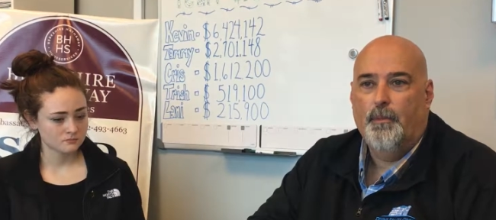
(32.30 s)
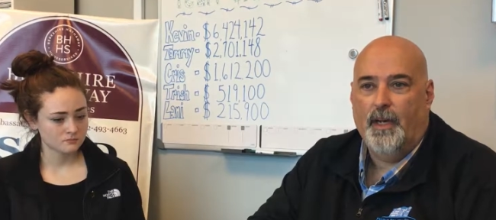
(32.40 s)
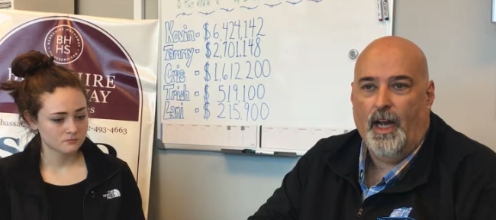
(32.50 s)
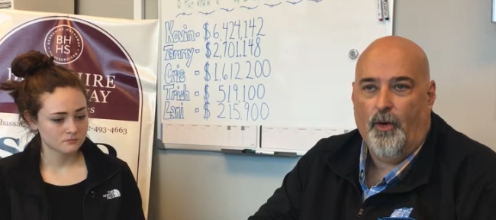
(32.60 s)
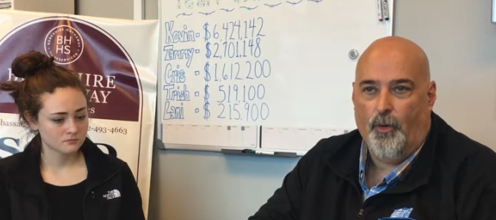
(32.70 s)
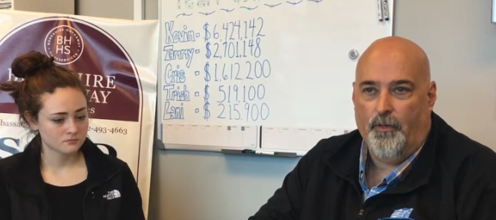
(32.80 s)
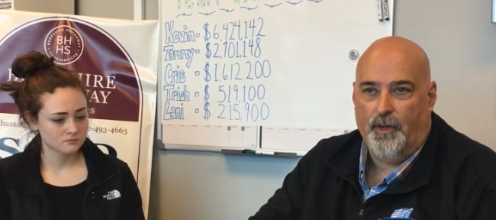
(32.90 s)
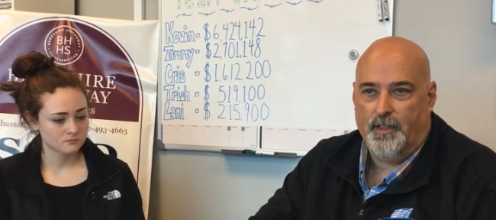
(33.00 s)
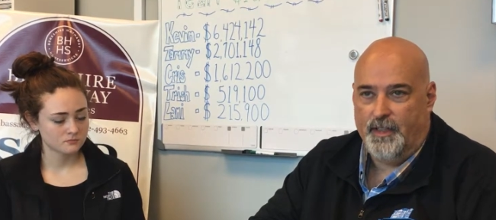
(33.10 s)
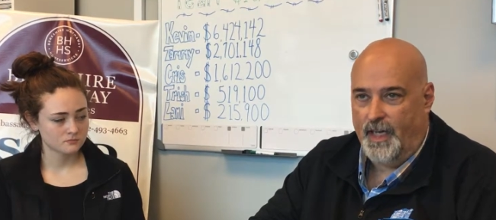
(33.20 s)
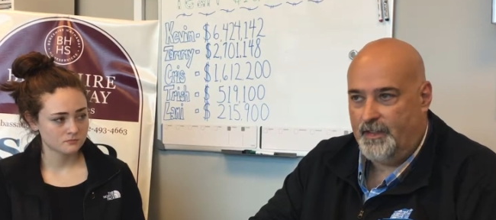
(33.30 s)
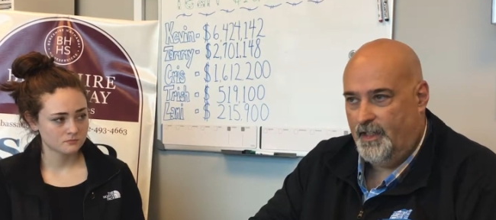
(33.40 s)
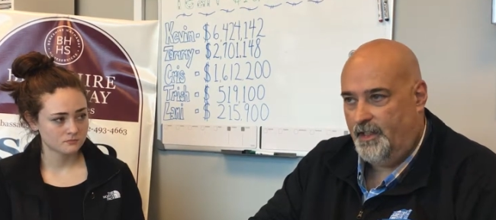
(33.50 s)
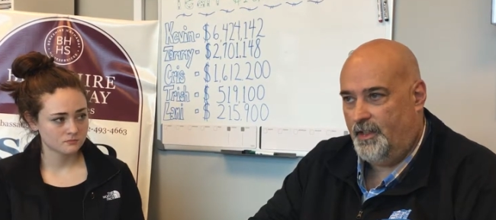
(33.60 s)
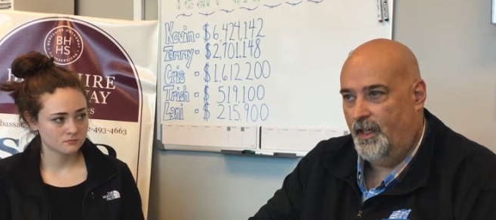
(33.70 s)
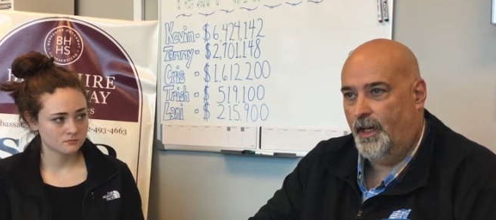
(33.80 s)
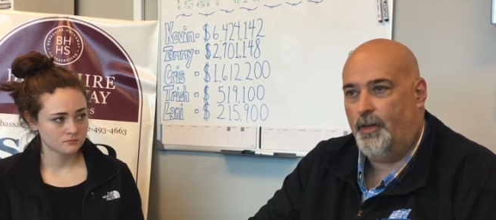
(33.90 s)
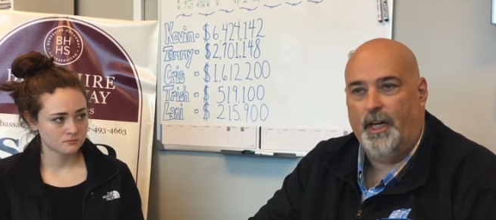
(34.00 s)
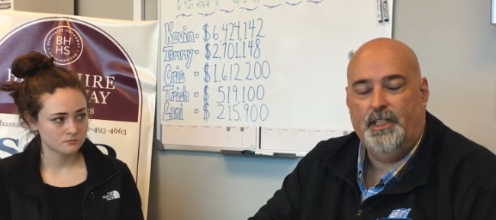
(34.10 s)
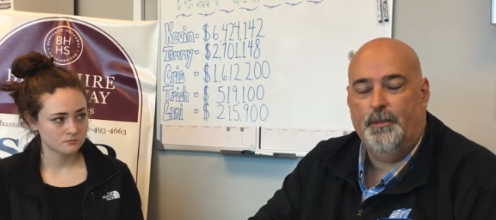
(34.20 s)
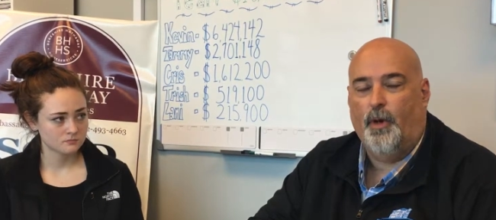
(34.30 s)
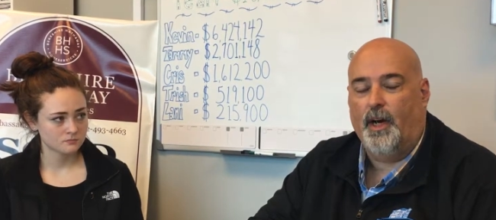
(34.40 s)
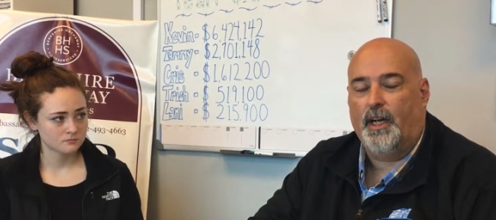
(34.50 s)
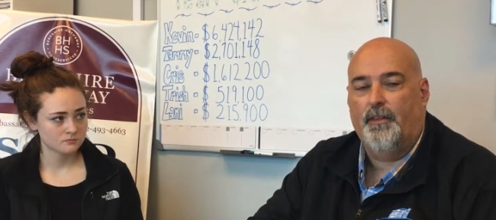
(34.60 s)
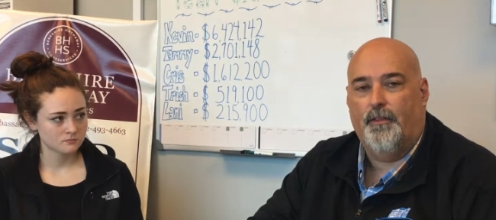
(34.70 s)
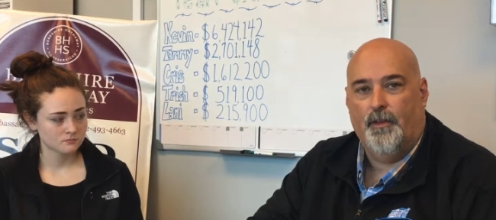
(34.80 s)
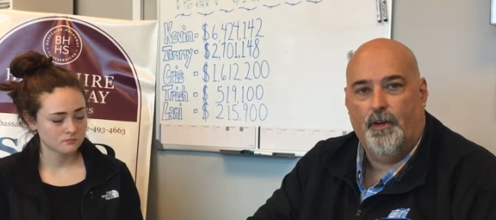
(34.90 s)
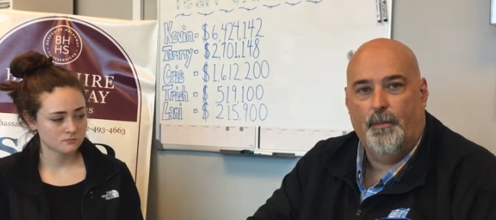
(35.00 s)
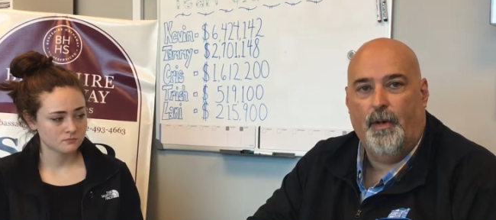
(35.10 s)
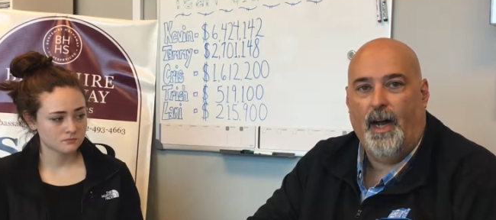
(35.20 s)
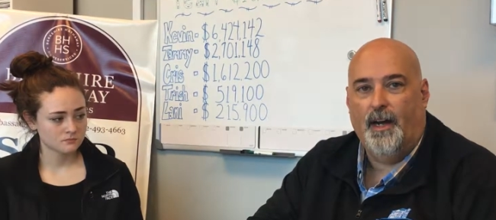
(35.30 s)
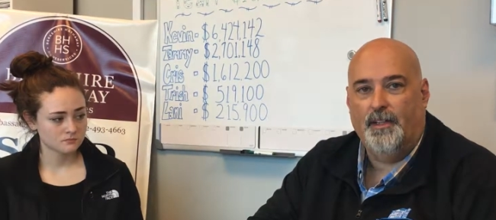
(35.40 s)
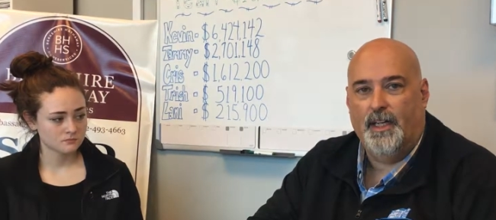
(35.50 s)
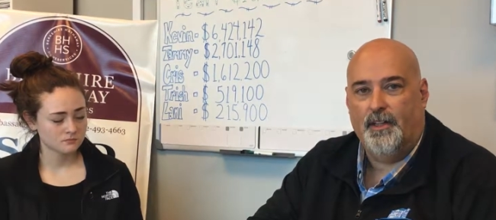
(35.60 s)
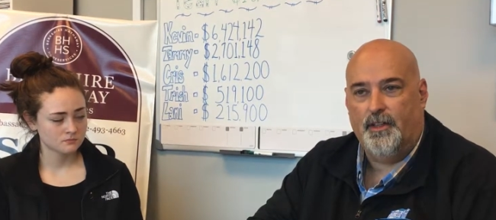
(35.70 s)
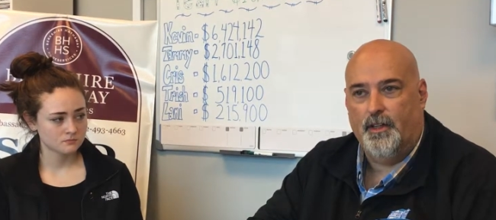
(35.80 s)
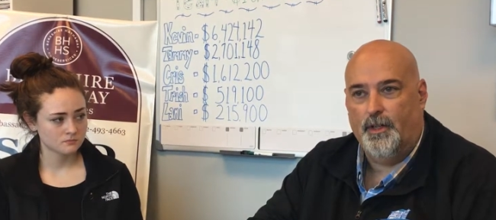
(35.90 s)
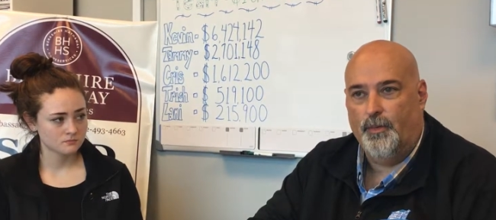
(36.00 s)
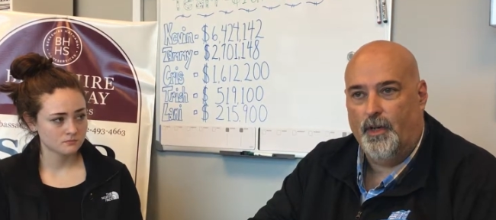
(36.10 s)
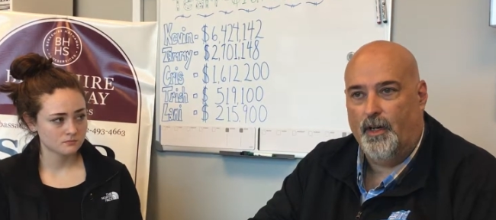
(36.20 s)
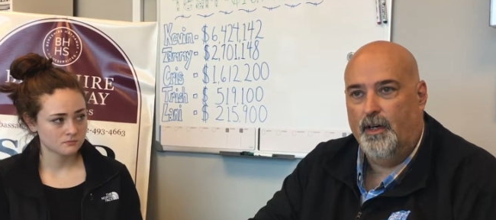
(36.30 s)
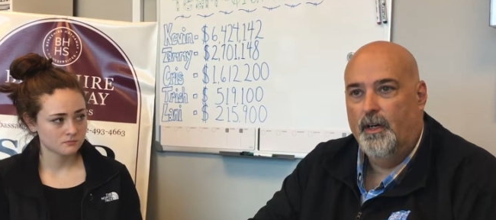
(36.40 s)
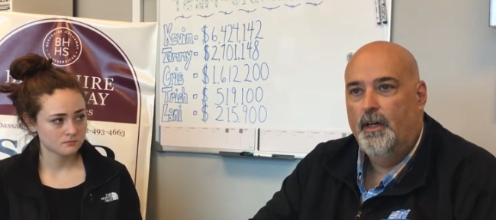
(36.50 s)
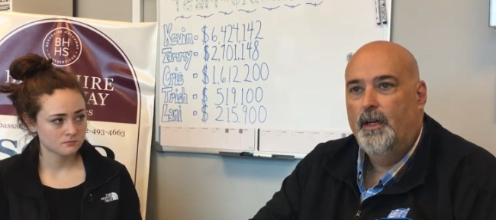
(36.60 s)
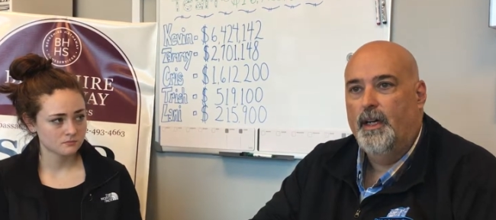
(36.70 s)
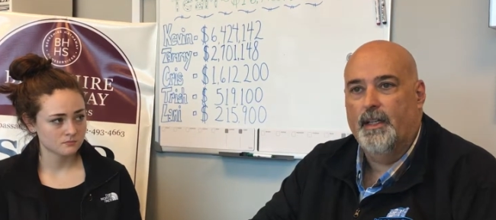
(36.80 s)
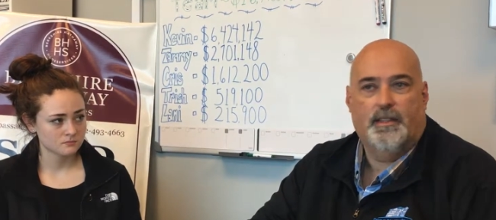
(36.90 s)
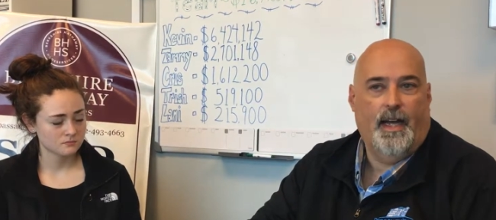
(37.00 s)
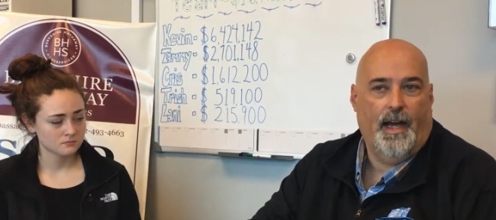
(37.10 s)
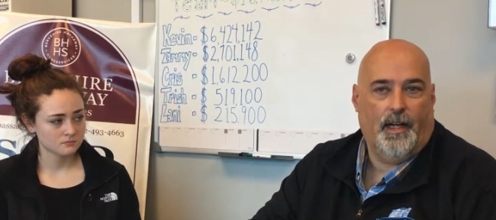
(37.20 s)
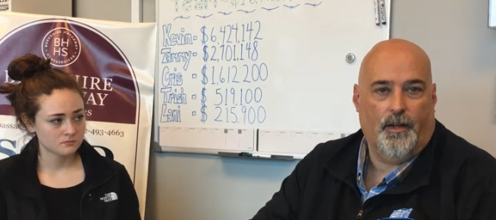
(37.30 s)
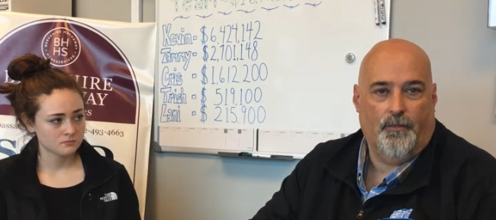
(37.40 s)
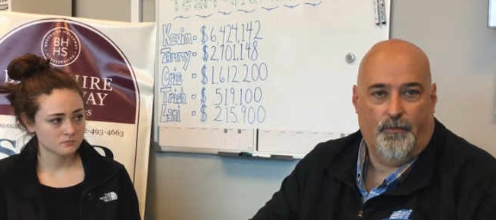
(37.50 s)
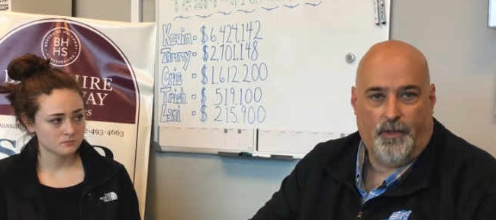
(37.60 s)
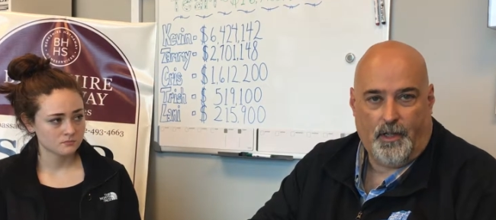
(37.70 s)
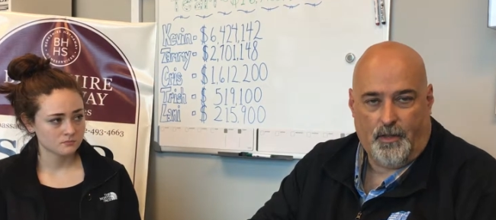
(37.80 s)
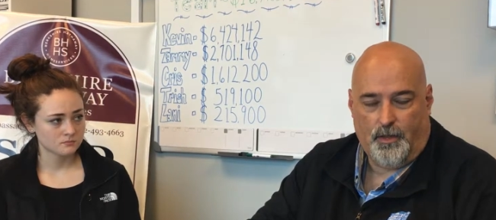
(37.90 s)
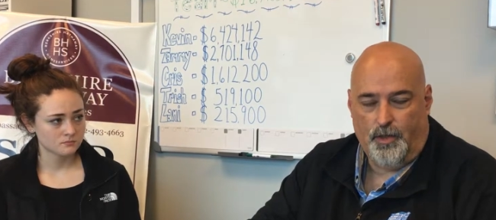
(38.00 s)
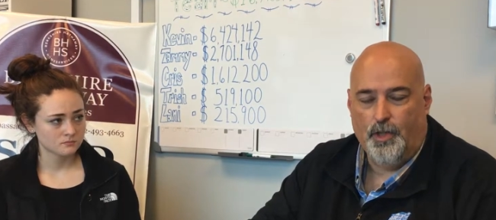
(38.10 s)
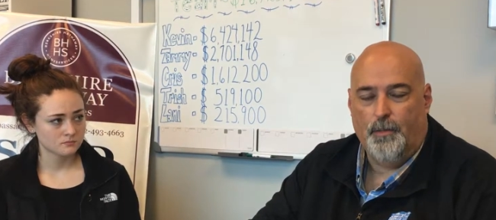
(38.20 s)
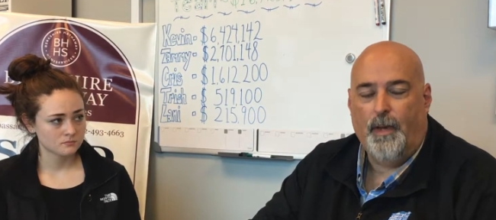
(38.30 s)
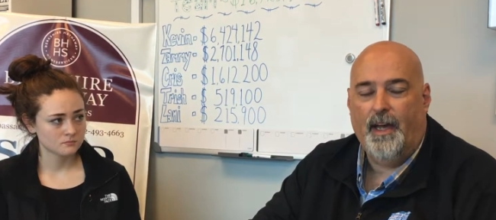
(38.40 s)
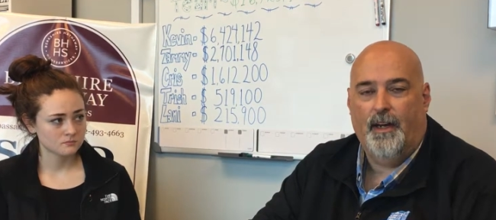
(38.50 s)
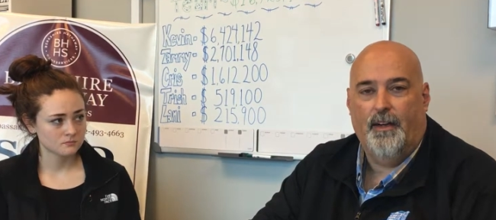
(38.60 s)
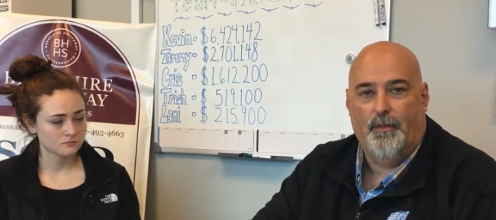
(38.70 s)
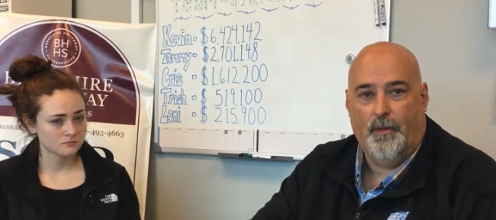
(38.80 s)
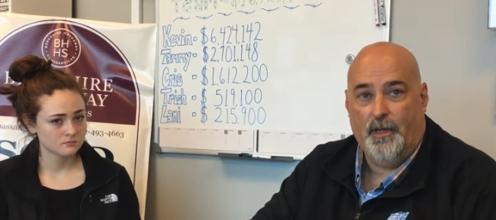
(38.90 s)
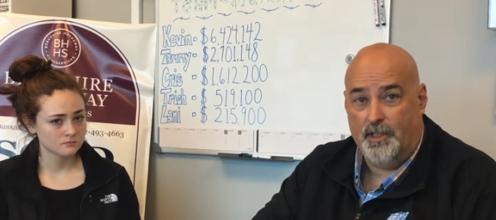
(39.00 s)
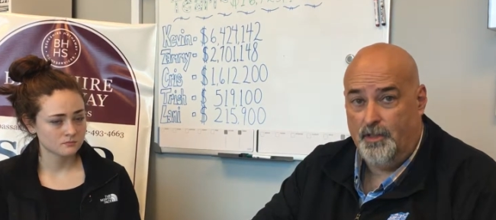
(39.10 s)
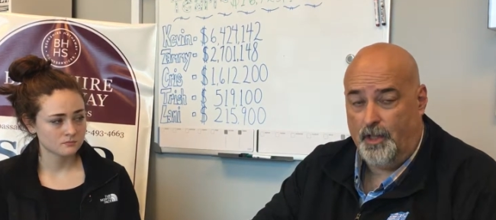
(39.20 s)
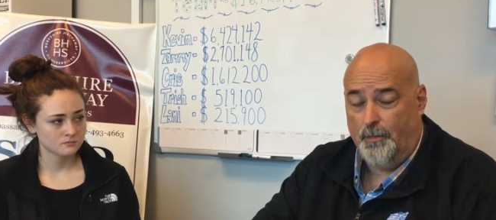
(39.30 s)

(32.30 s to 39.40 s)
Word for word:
Speaker 1: But however, it's not such a crazy market for the buyers out there to where it's not too competitive. I mean, it's still